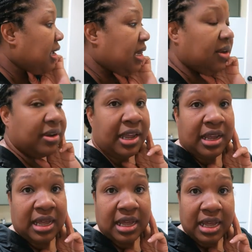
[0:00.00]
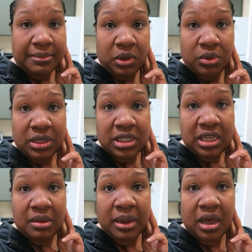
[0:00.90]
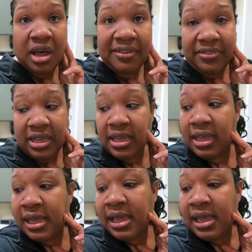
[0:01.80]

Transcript: Anyway, I'm going to get my coffee